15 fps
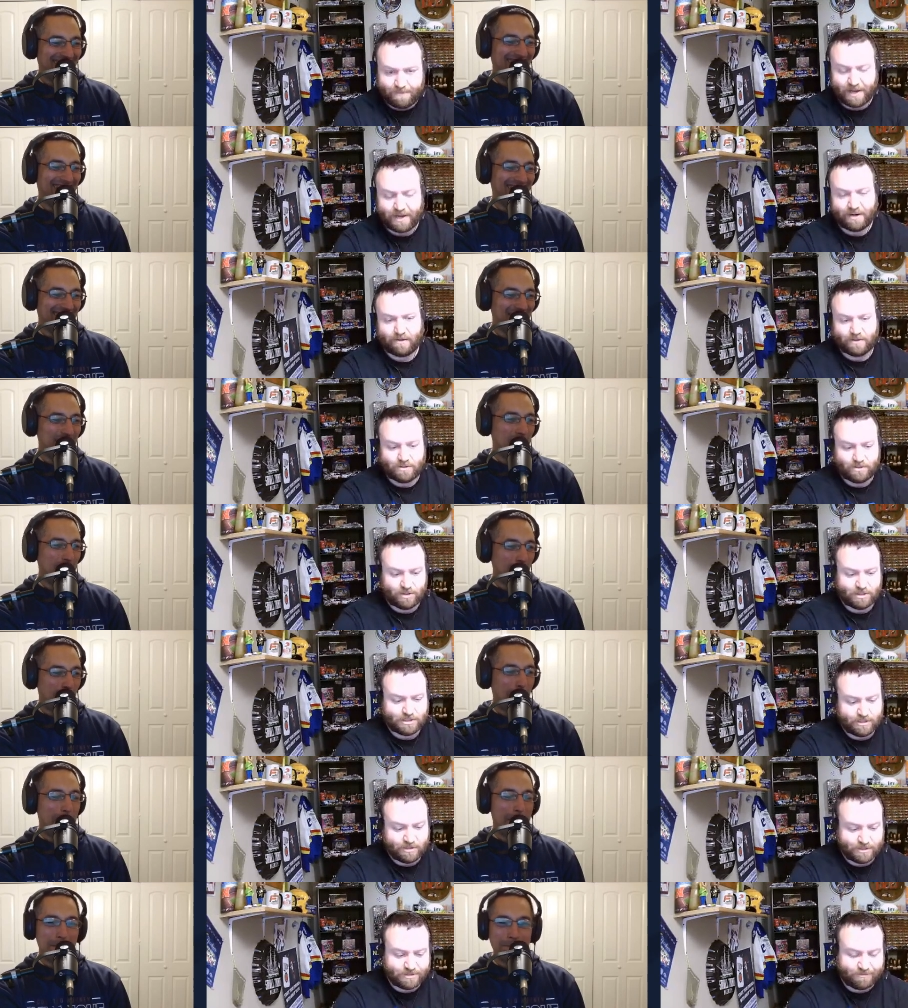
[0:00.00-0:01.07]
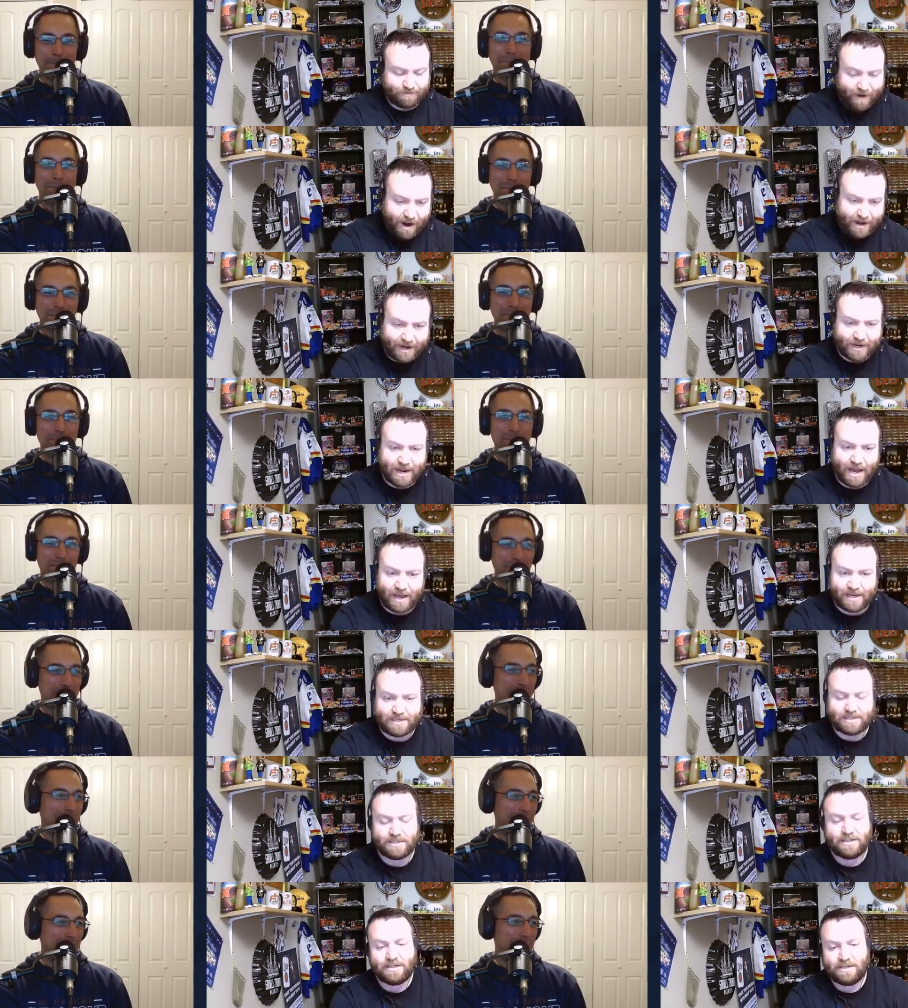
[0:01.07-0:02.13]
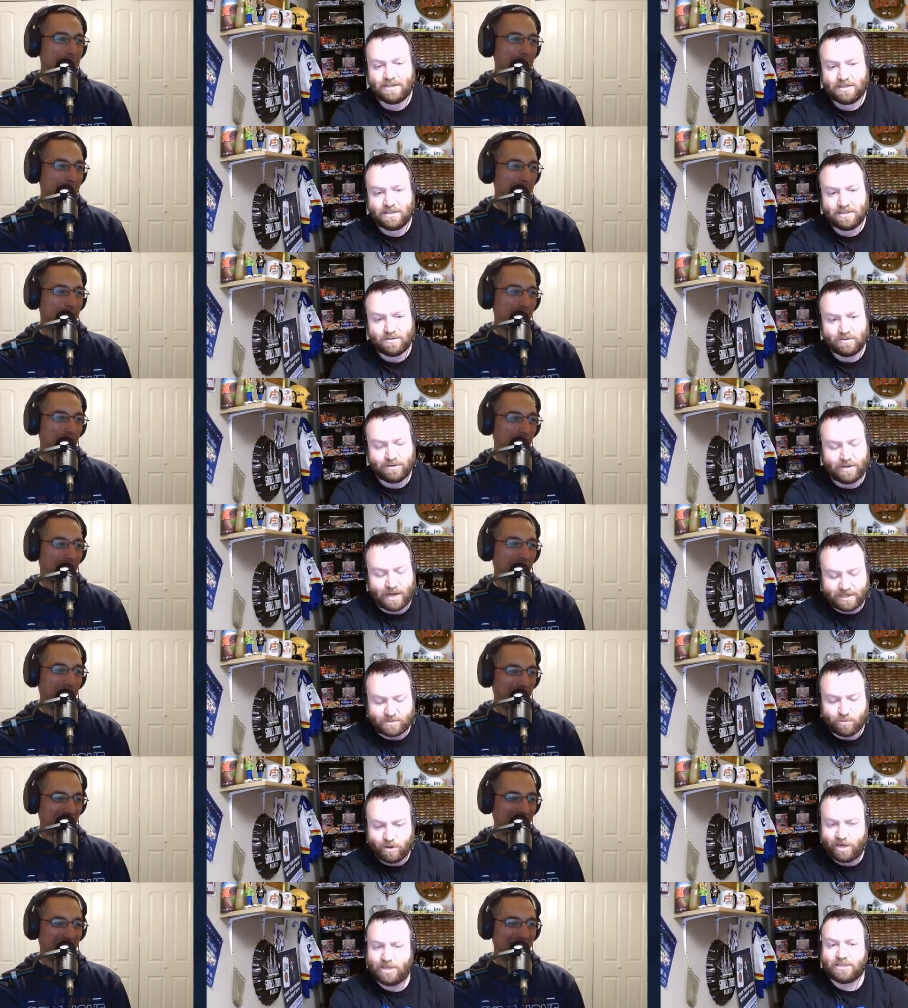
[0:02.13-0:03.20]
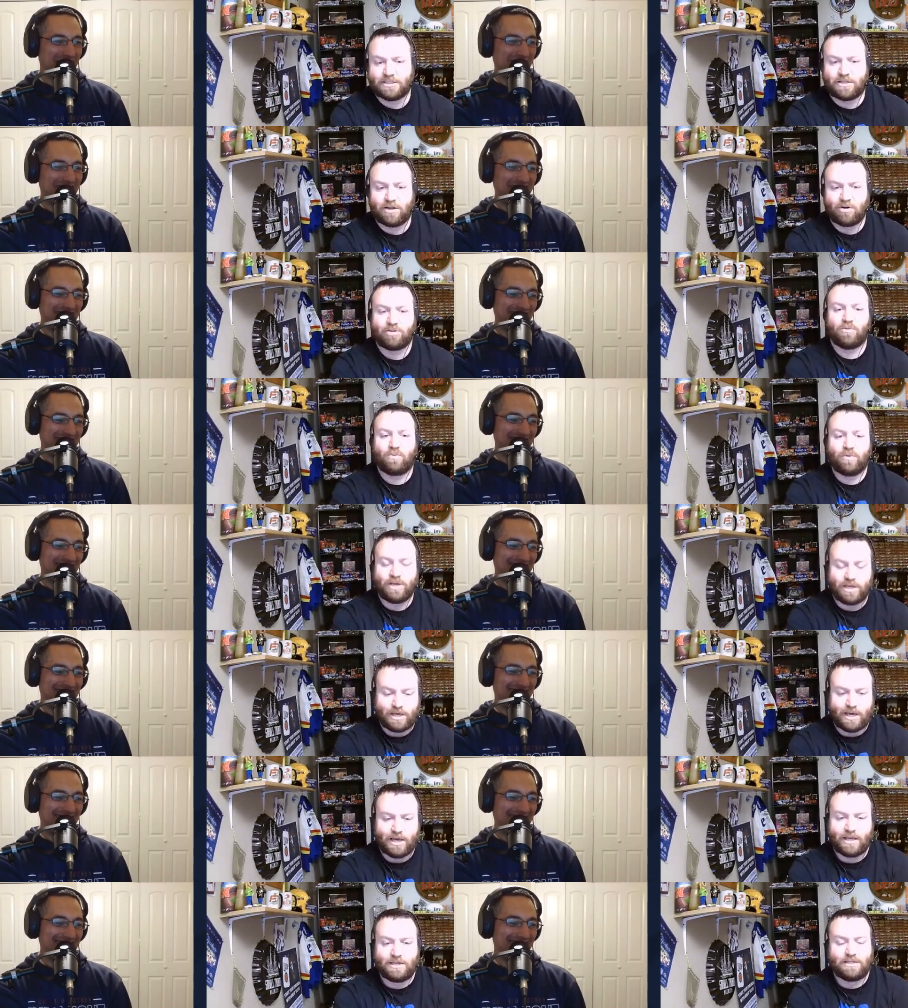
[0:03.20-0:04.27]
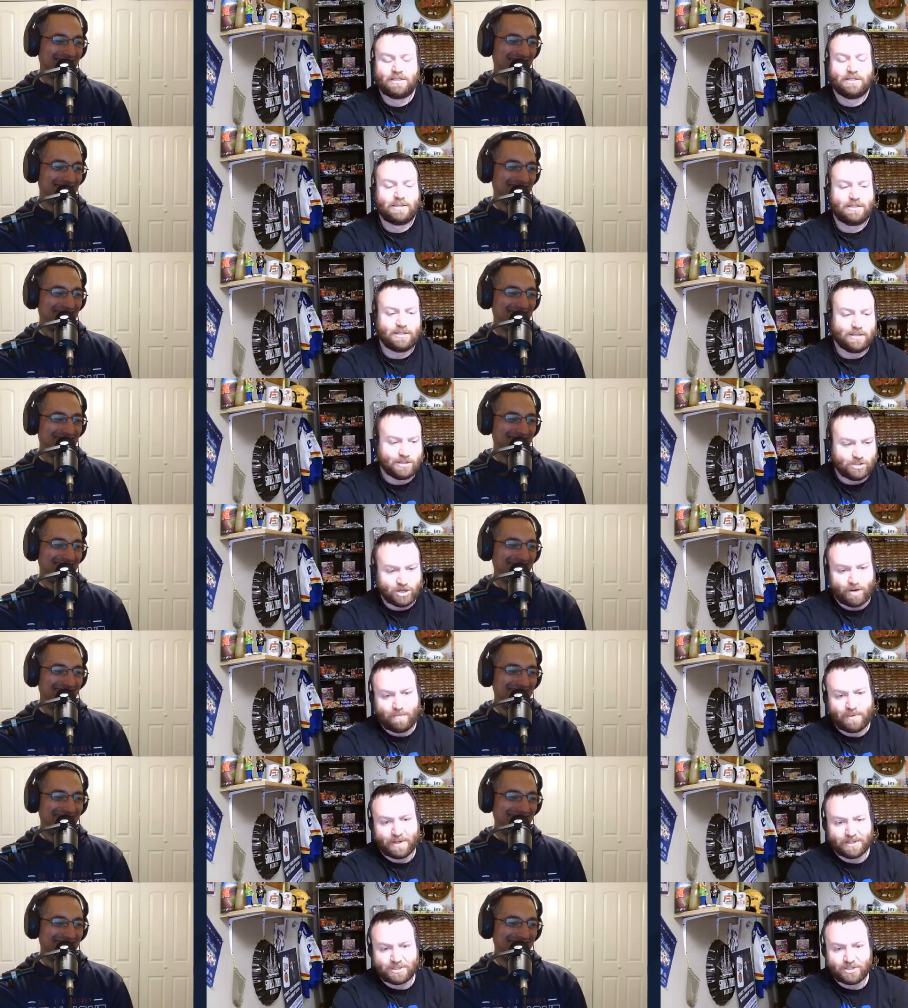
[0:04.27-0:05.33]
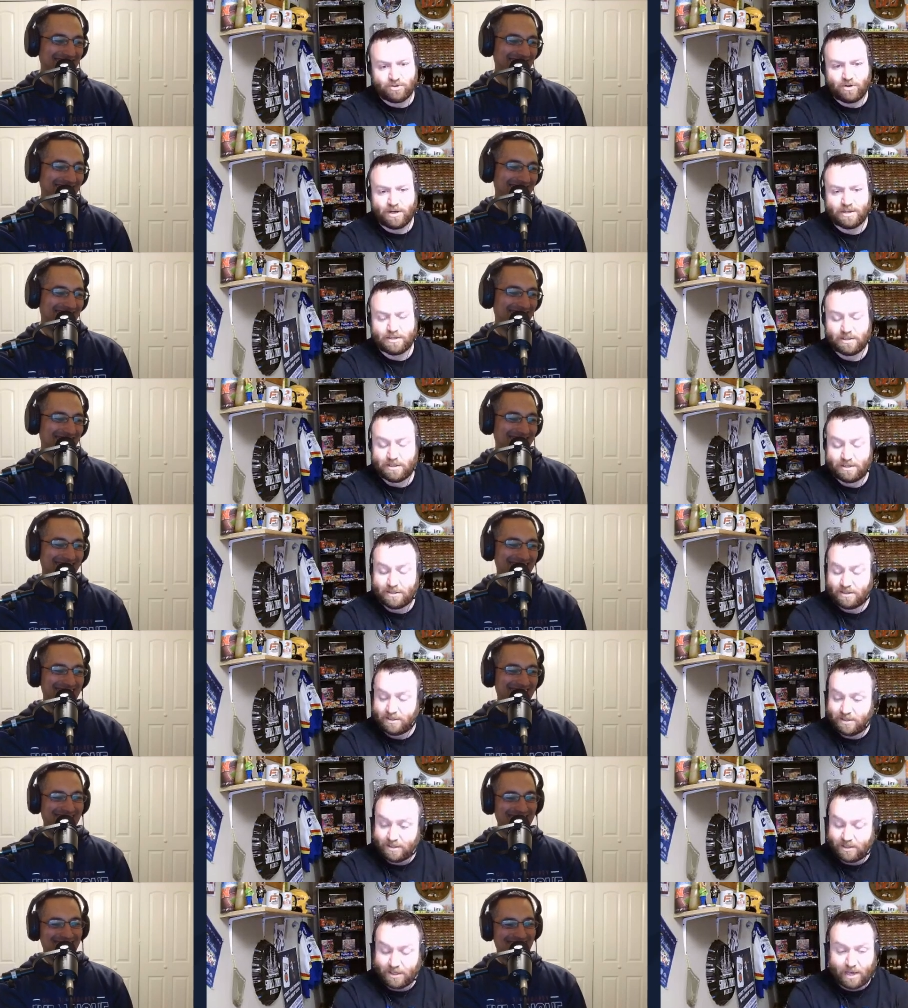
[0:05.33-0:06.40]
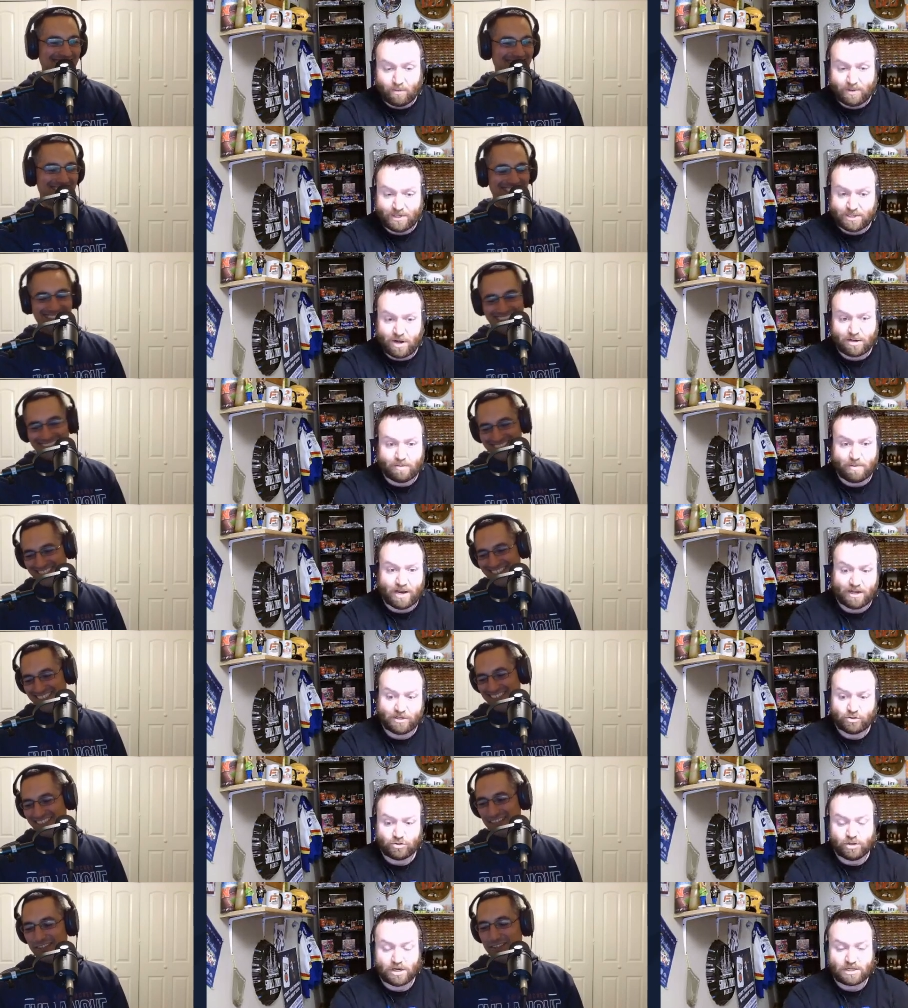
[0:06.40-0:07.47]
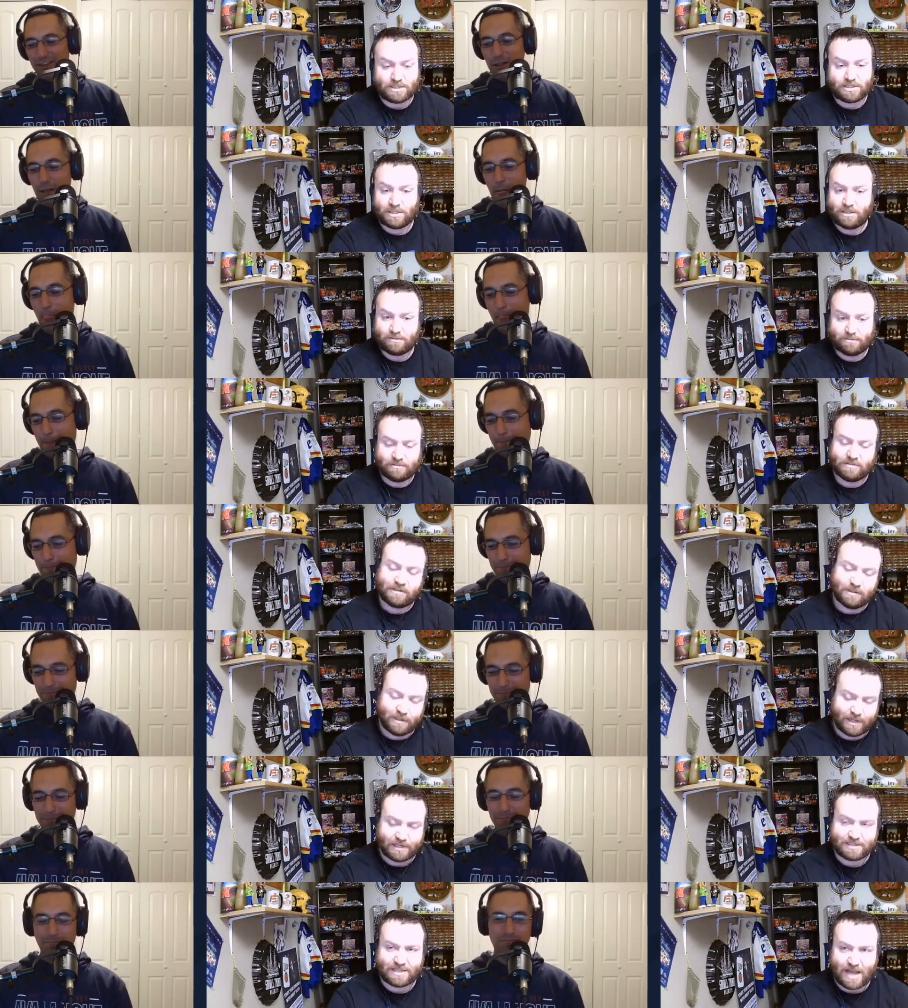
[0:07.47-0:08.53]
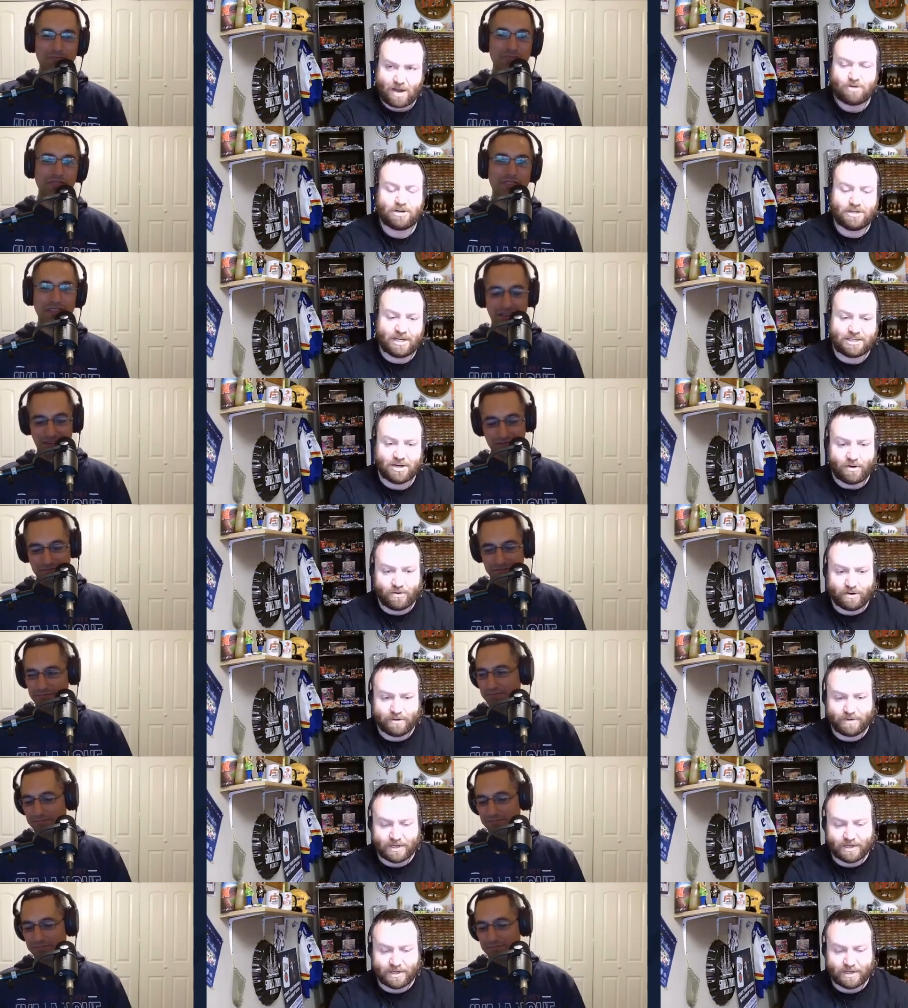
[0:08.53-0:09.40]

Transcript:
Speaker 1: betting on the Truck Series. Friday night, nice way to start the weekend. You jump into it. Again, we talked about it. Trucks let us down in Daytona